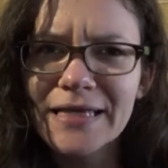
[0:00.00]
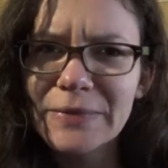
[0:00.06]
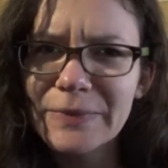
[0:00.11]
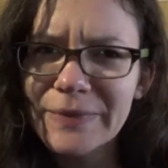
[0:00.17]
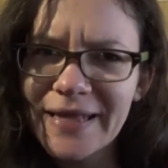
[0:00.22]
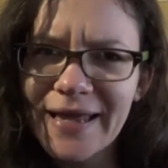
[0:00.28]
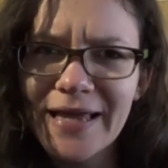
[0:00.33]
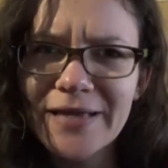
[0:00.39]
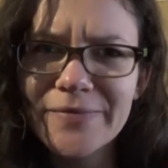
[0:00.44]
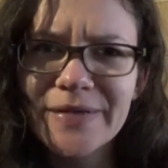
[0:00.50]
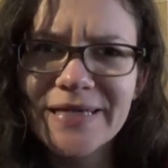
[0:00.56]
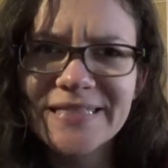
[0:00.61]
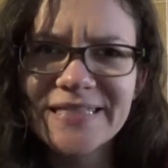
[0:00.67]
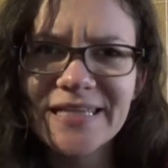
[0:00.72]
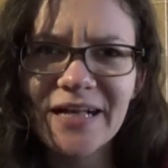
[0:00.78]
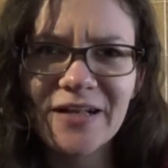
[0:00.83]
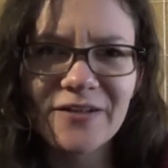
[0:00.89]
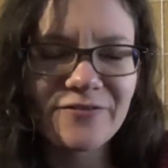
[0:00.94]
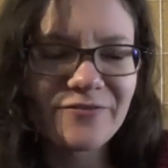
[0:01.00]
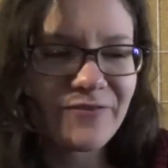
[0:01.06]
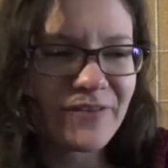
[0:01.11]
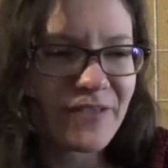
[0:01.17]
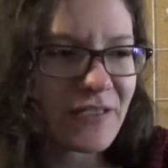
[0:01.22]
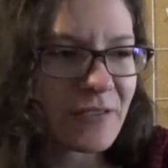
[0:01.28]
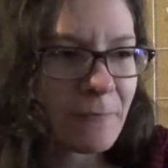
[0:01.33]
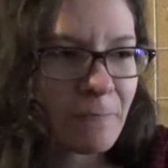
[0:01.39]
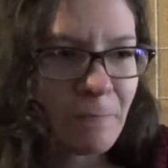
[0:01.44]
and applying myself
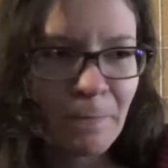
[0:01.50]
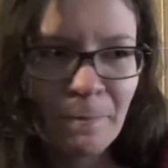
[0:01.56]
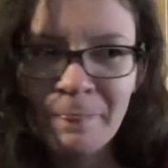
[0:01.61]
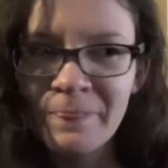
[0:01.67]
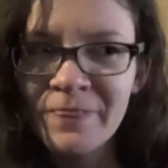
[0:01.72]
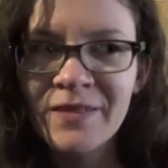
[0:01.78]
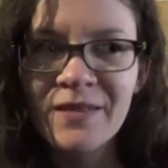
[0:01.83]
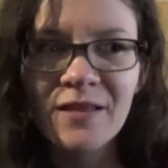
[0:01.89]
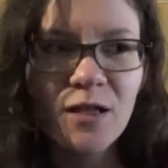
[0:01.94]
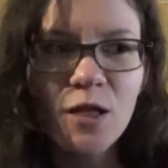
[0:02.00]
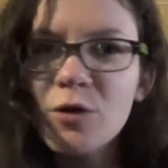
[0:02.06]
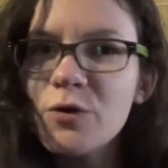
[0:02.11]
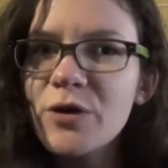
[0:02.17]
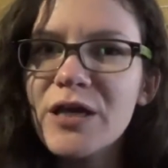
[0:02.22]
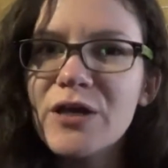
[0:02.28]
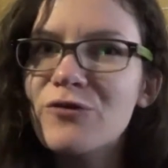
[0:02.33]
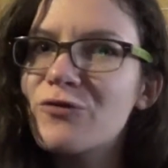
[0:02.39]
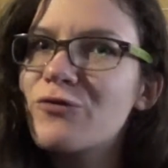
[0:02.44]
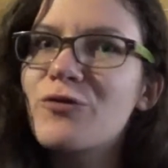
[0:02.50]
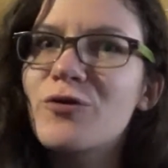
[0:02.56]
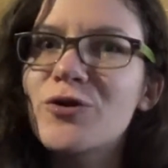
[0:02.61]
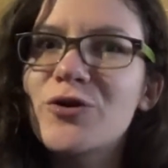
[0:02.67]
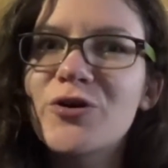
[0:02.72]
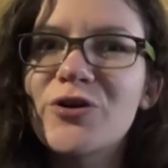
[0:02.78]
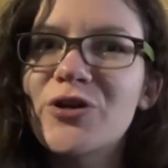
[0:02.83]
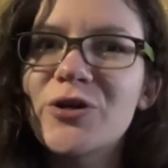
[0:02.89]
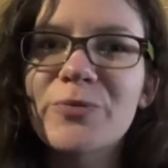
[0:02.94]
and looking for
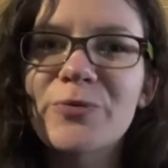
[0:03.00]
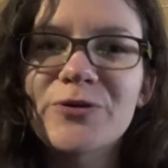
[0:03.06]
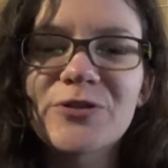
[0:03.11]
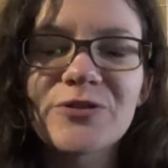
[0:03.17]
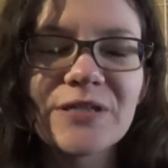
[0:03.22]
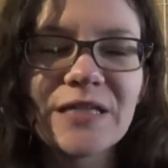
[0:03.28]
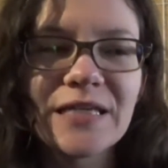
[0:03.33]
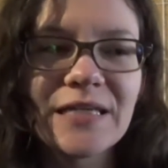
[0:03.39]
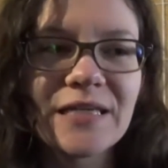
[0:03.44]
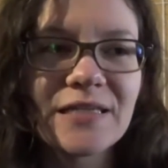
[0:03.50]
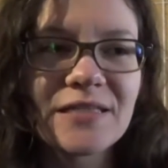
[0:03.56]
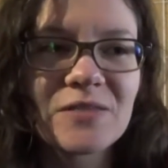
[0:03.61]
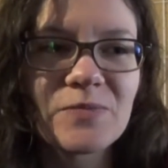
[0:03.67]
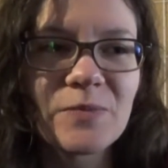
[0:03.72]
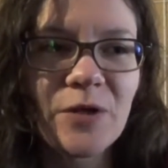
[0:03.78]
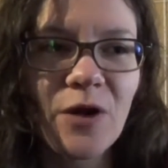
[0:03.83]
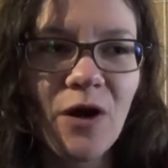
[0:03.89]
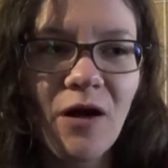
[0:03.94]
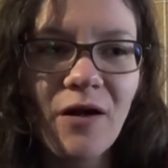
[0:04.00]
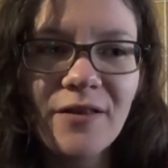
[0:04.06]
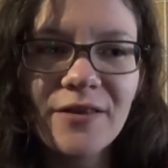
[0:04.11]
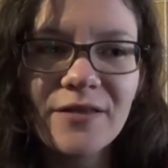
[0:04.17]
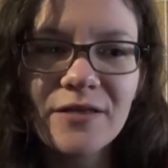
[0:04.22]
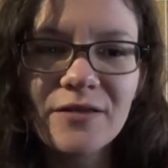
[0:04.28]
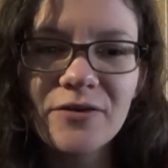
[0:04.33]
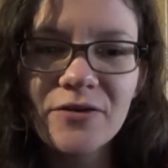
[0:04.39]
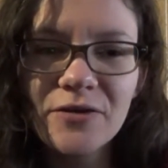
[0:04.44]
good opportunities, but all
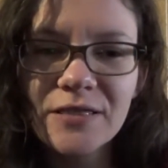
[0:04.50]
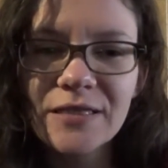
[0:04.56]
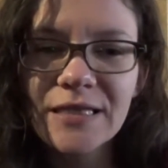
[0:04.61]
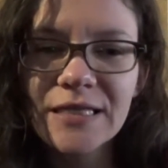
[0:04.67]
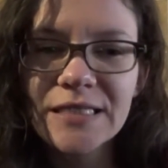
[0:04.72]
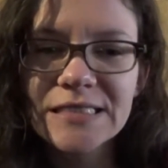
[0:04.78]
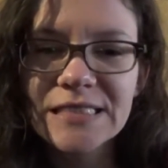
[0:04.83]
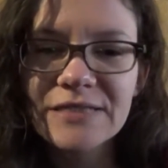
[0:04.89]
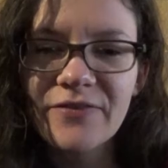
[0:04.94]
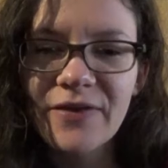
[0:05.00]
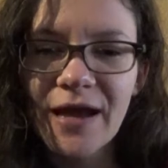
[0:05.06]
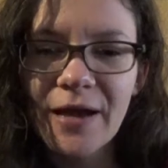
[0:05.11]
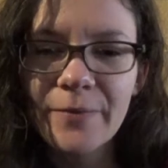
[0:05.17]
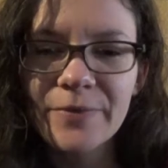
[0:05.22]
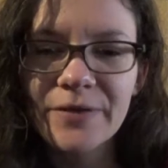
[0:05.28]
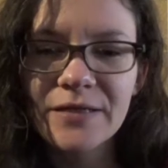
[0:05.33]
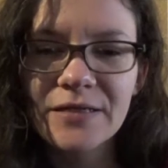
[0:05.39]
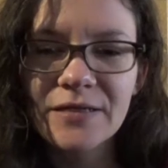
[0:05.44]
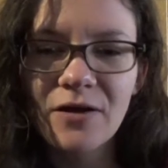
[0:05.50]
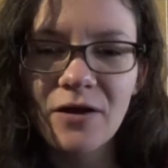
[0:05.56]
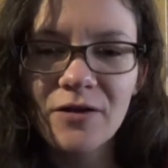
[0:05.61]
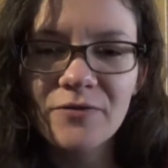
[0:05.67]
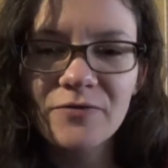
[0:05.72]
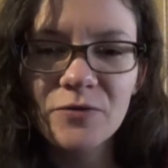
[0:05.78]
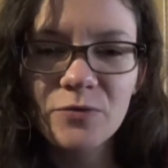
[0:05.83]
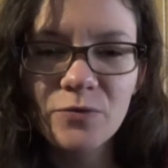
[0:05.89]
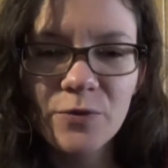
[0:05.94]
the good things that have happened, all
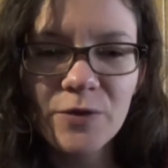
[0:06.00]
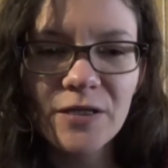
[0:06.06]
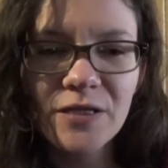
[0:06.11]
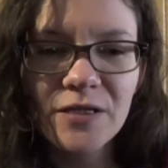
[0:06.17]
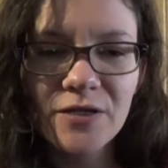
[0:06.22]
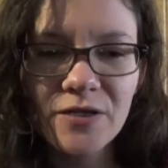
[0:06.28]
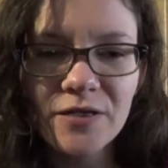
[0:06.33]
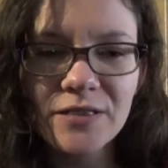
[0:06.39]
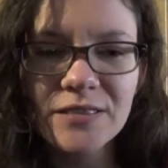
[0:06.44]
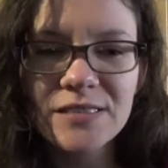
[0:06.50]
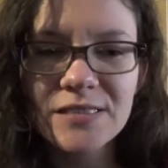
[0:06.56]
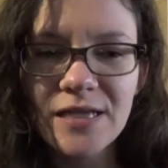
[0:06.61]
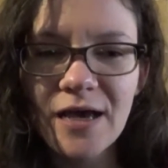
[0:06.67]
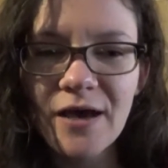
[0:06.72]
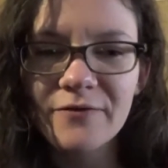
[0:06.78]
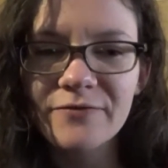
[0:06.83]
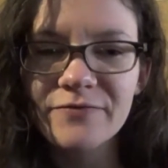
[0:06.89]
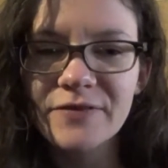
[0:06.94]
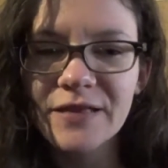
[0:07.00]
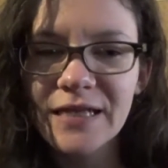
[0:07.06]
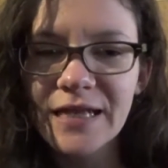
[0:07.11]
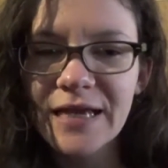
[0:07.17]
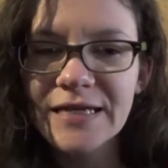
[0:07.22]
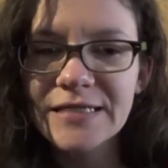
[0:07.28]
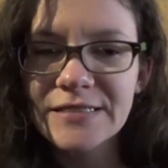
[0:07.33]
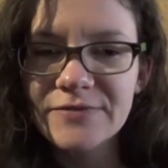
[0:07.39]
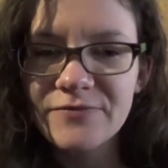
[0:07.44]
of the really good stuff that
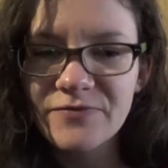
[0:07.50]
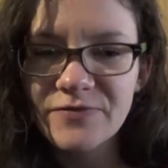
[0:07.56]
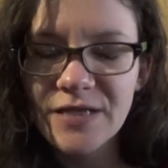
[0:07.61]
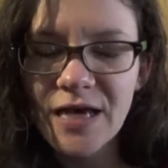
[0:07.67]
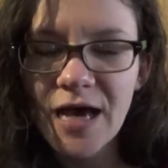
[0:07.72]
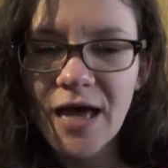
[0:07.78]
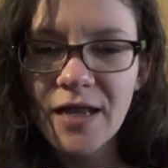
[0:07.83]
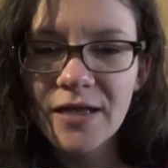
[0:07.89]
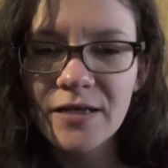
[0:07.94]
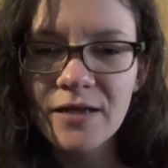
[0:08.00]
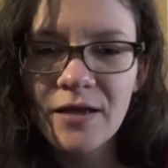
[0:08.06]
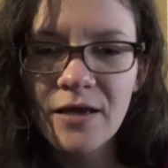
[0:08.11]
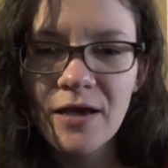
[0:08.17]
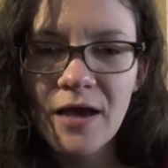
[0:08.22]
I've done,